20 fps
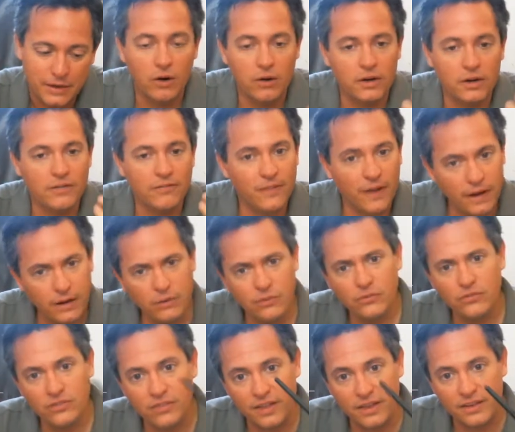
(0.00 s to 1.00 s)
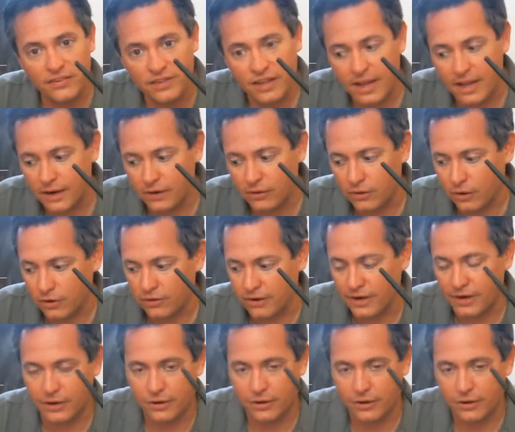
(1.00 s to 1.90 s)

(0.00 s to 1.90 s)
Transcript: If I use this analog radio